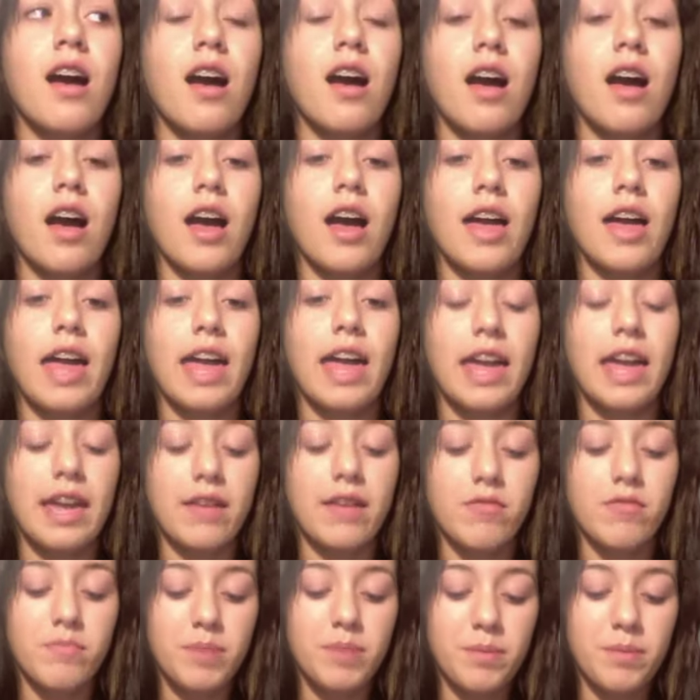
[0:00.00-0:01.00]
I
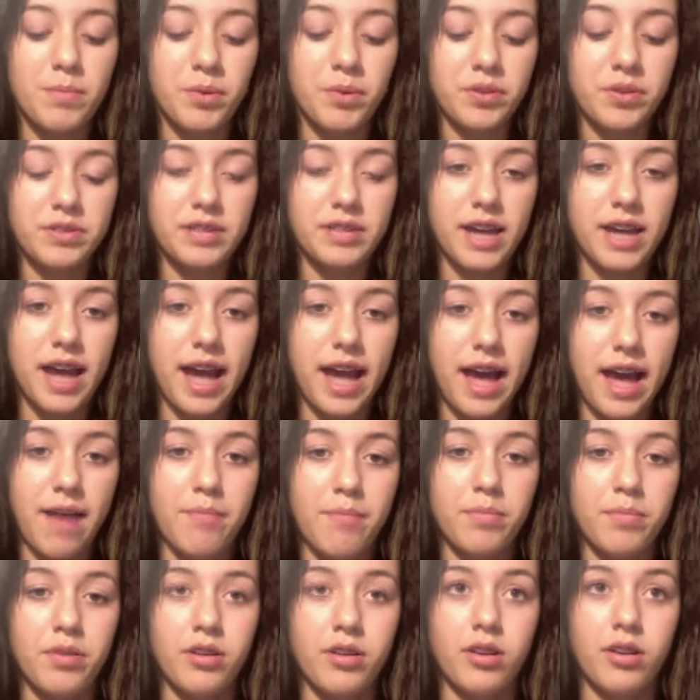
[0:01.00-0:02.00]
hate when people
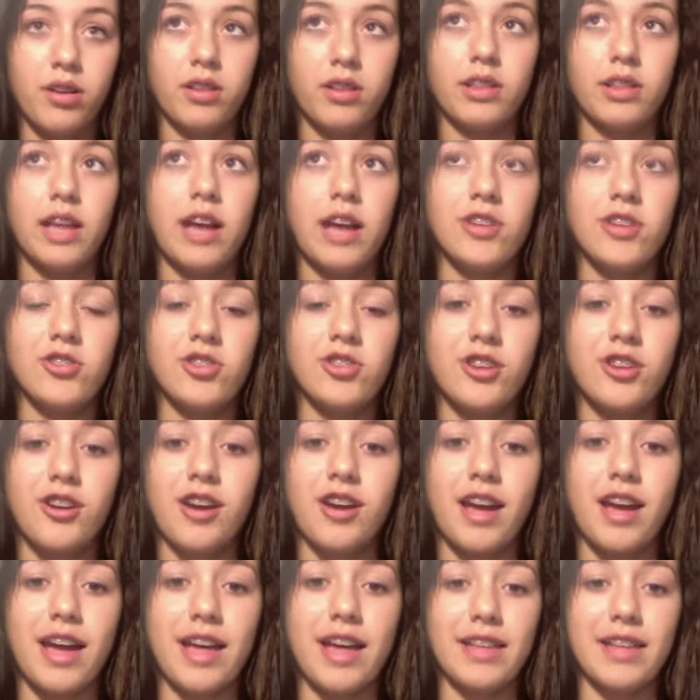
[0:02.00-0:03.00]
tap. Last
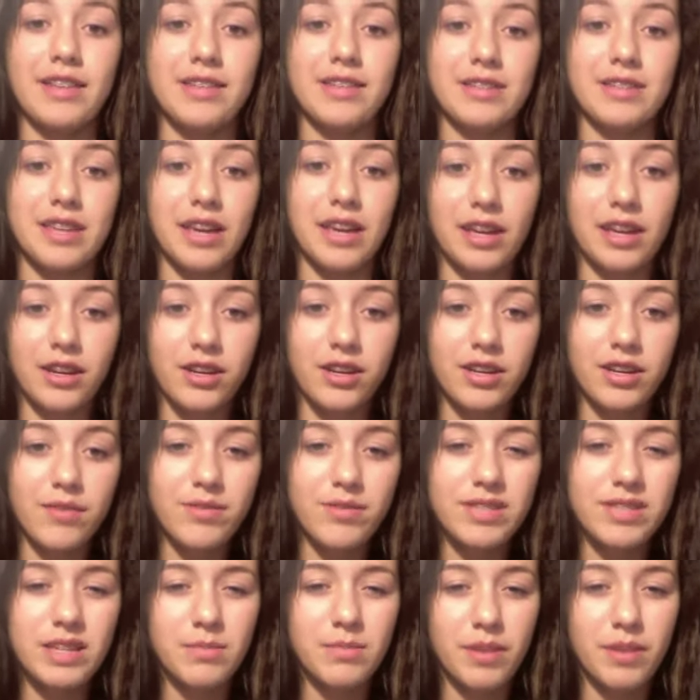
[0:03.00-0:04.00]
year I had this kid, and he
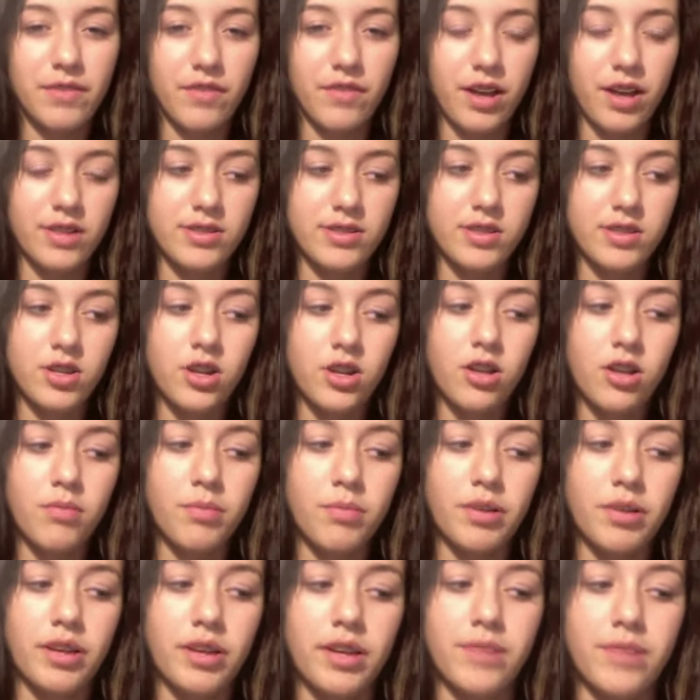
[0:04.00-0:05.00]
was like my friends and all,
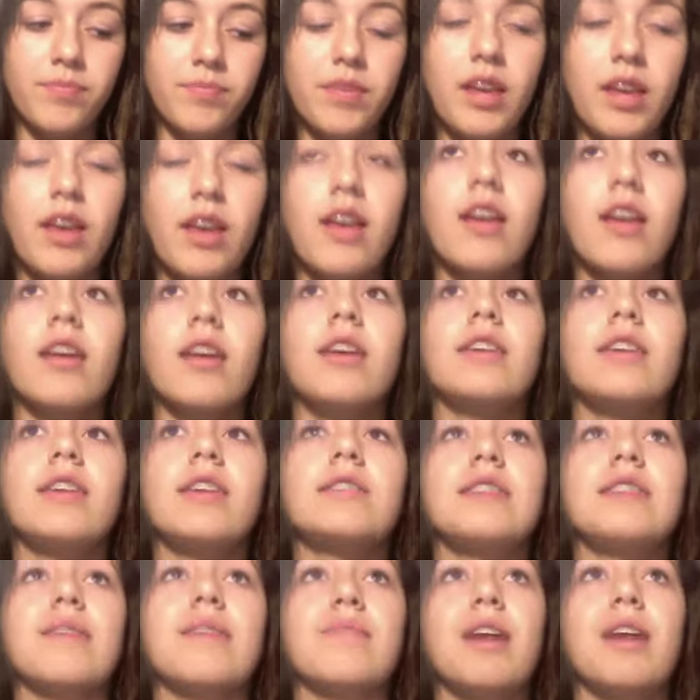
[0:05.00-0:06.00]
but he
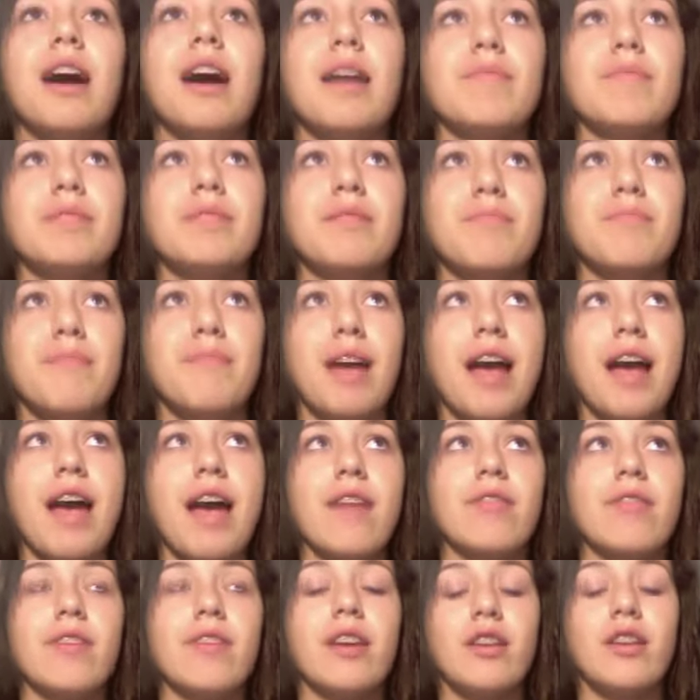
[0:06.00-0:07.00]
sat behind me in
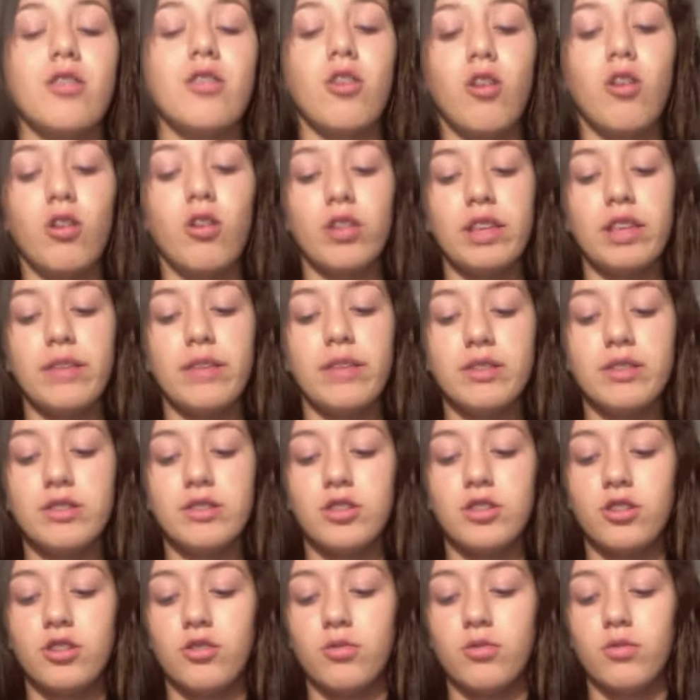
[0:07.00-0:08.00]
math, and all he would
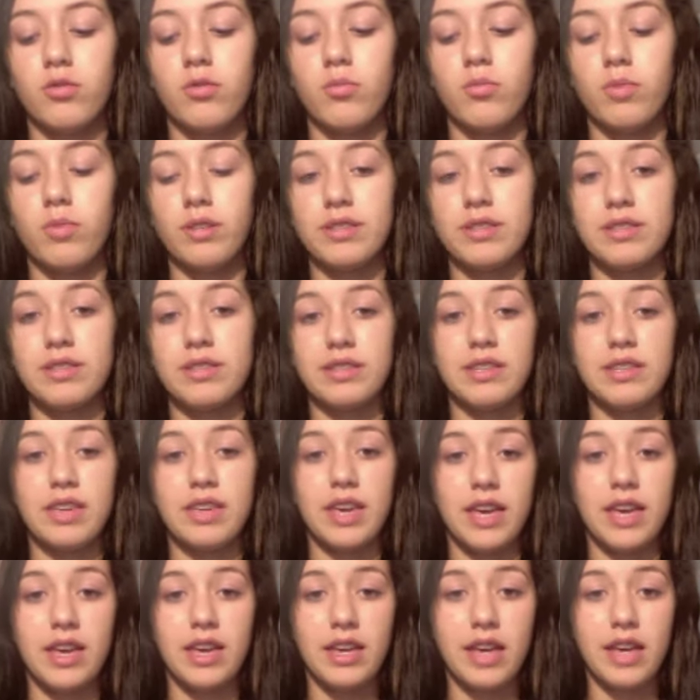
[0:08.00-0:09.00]
do was
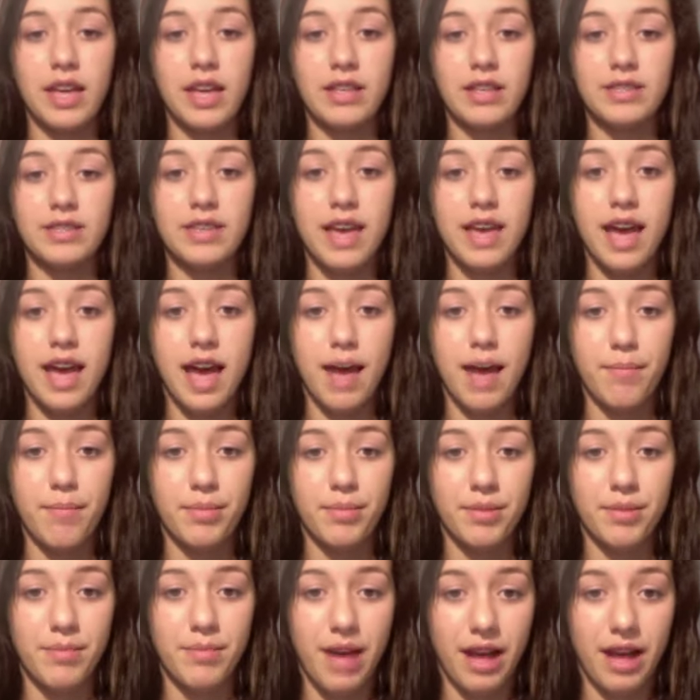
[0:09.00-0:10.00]
kick and tap
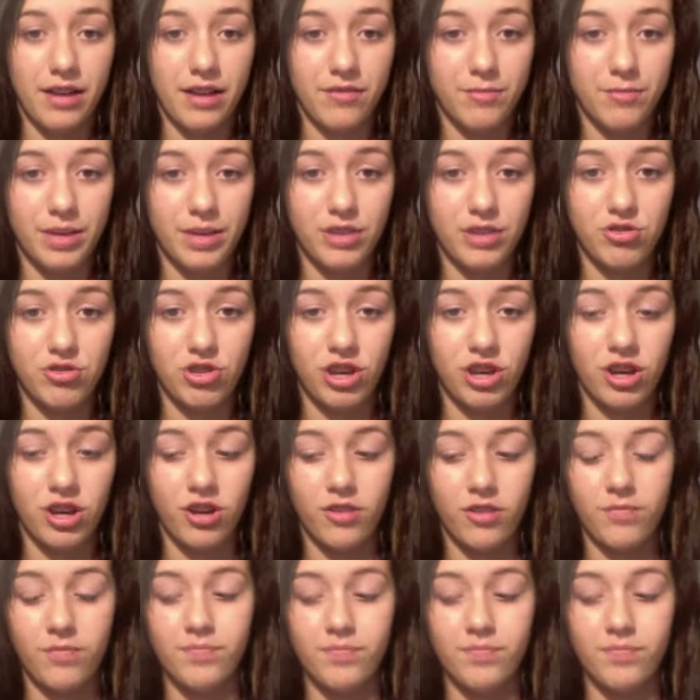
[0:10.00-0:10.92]
the back of my chair